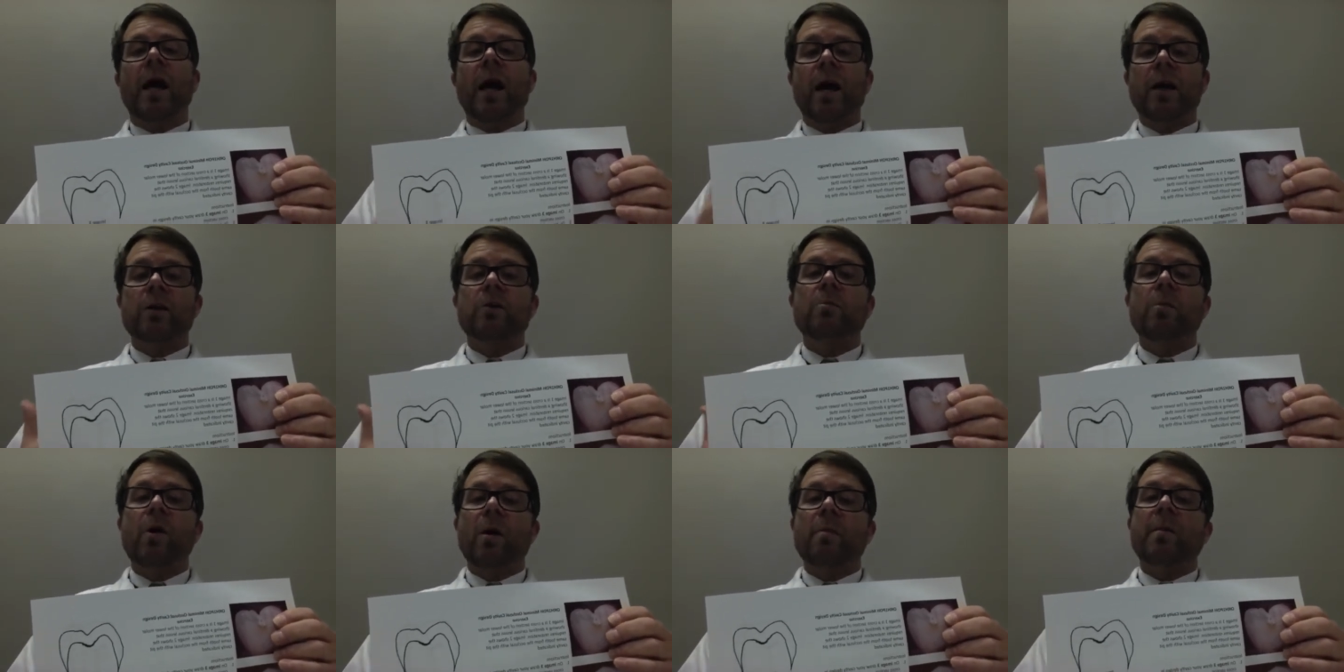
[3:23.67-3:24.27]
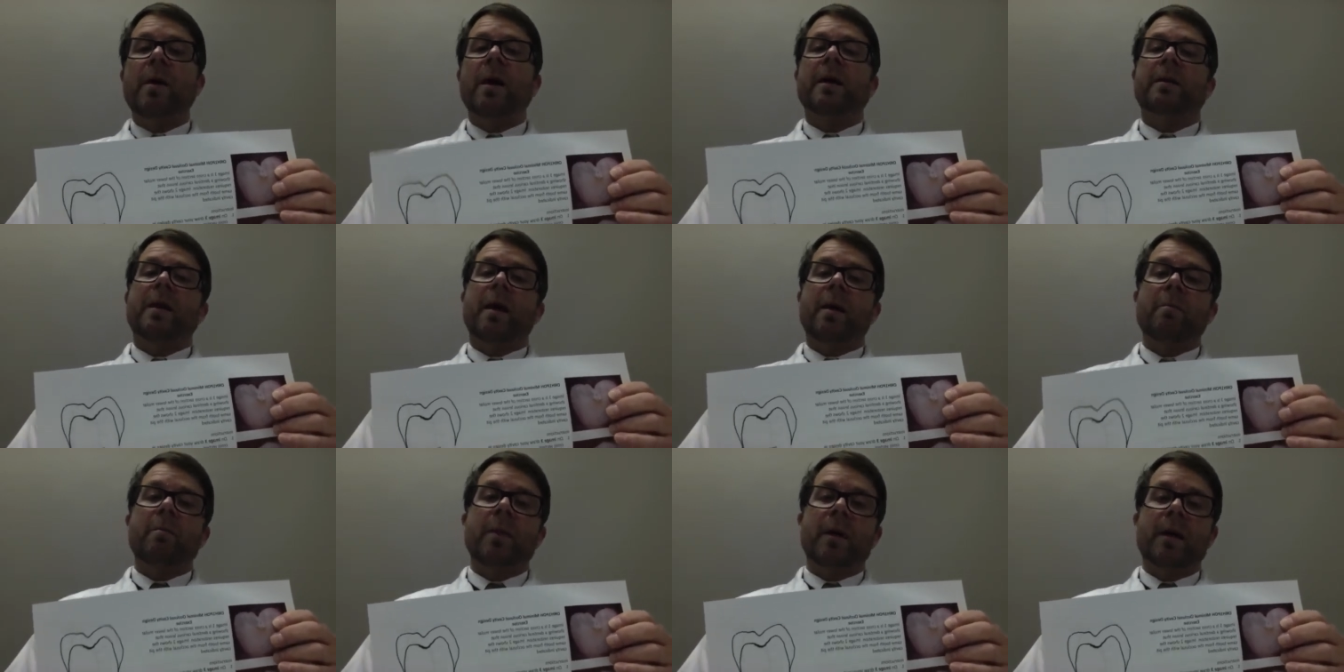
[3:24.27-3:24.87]
how you might make
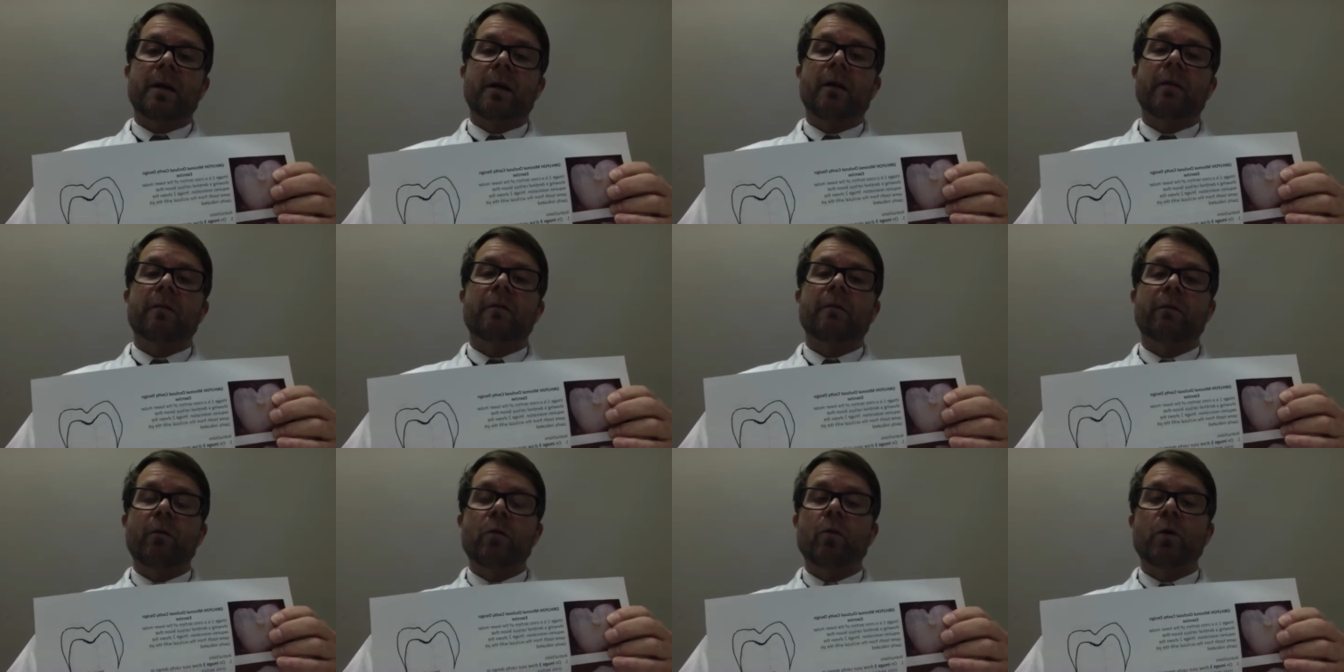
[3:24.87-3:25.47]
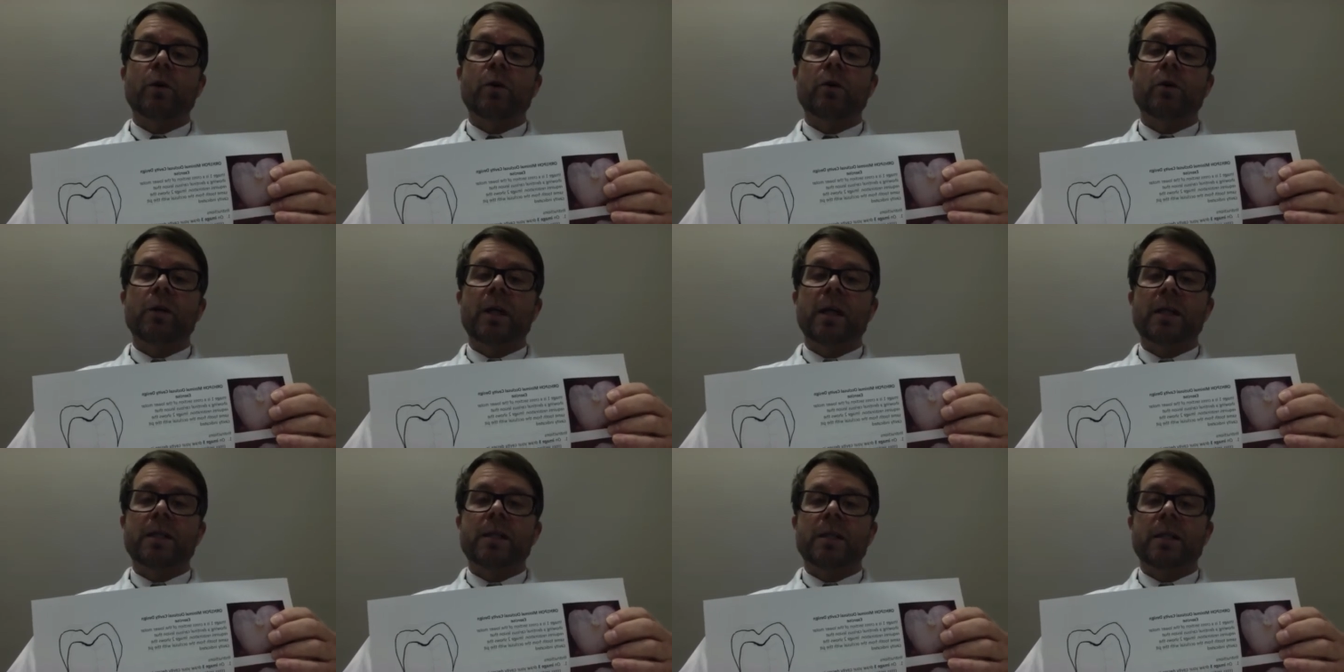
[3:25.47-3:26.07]
that better for your
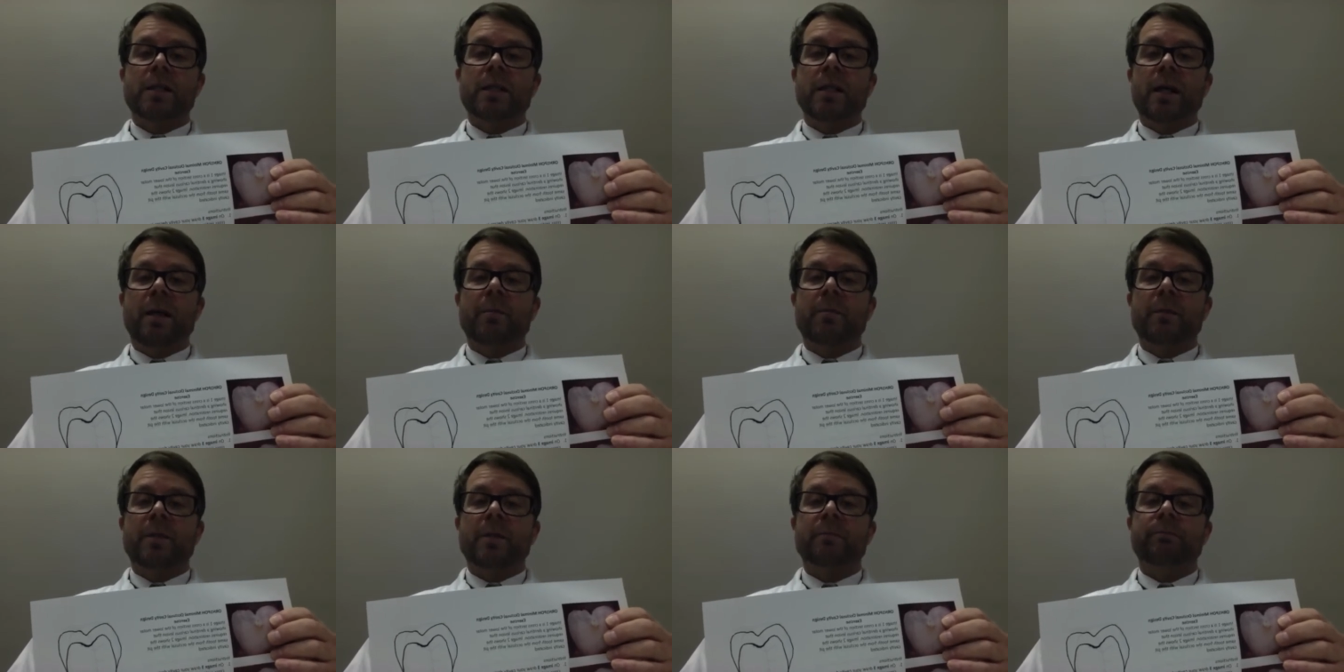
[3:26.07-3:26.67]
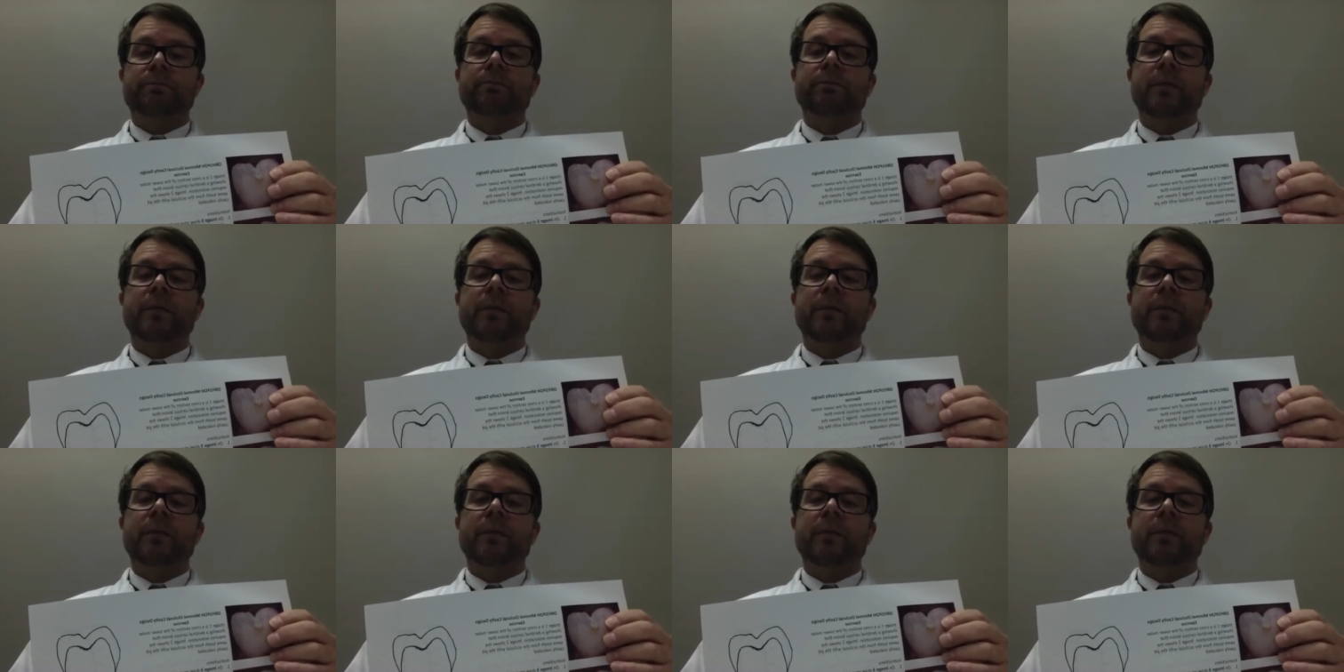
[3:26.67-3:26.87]
next attempt.